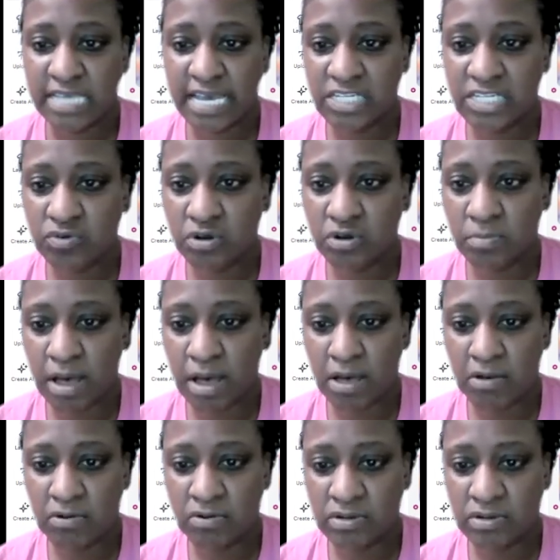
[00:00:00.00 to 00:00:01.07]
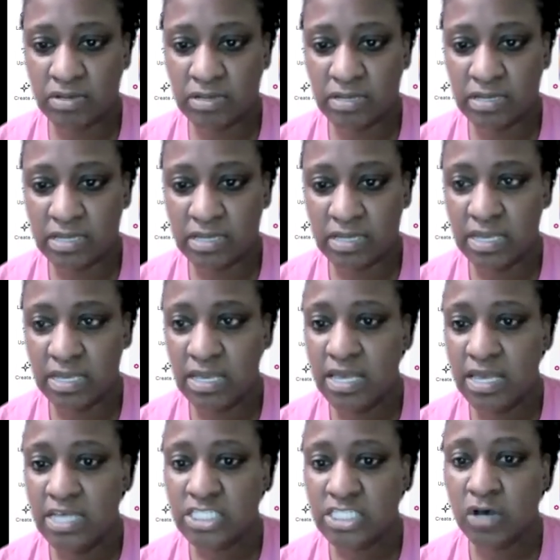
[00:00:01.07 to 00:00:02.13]
since I ain't doing them all.
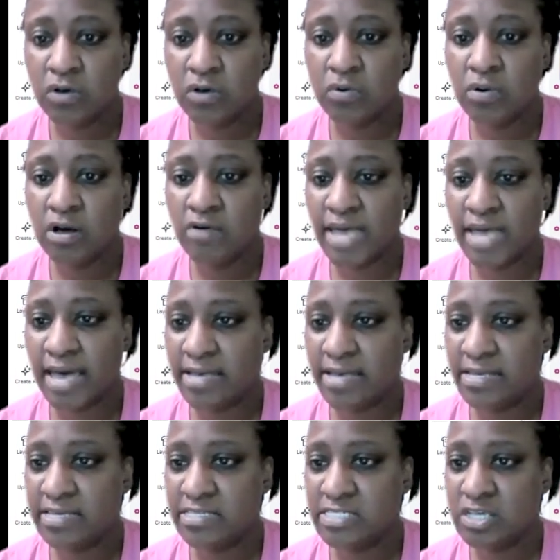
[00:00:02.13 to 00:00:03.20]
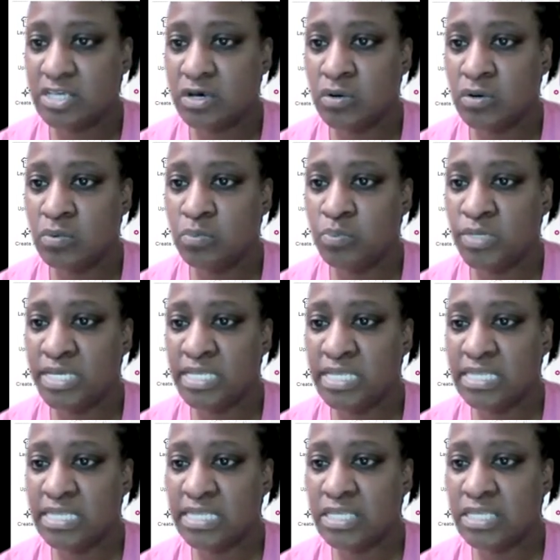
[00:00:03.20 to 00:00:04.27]
So, okay. So
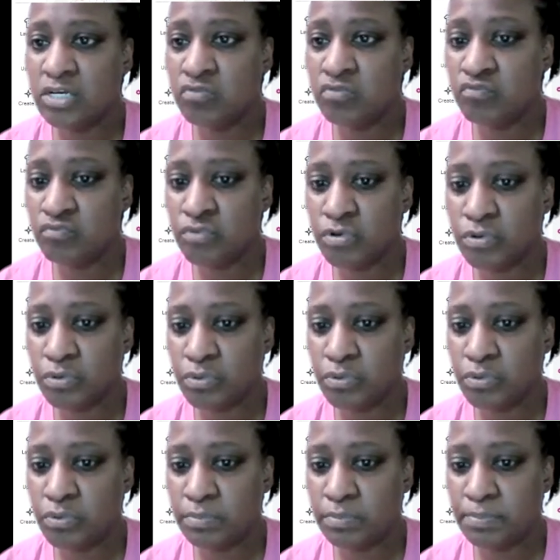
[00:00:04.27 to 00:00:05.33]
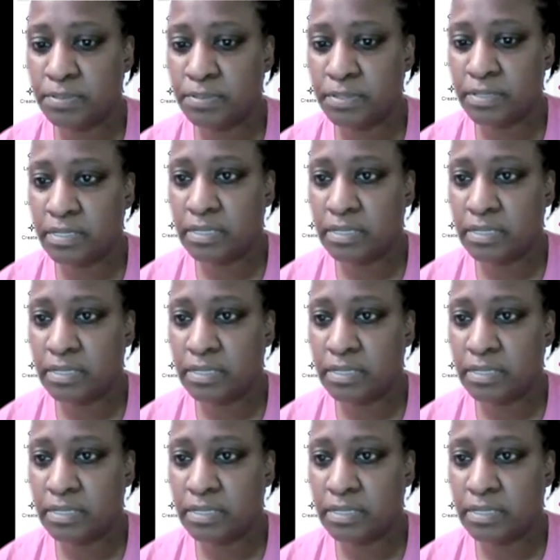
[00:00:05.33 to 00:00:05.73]
with the group,